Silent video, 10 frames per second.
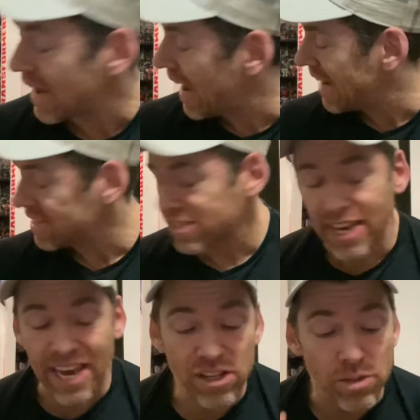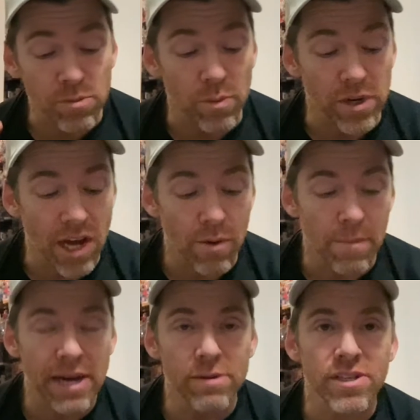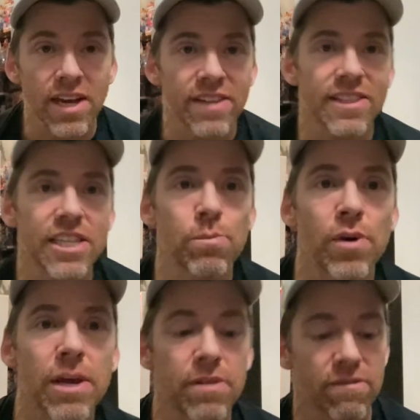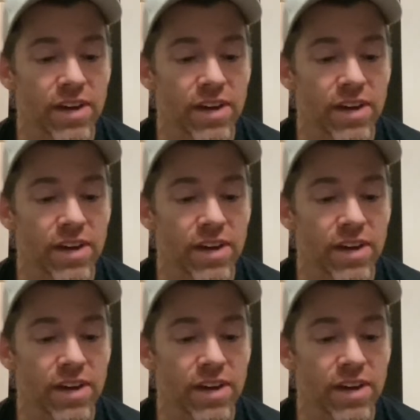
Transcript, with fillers: is again something we know about, and these premium,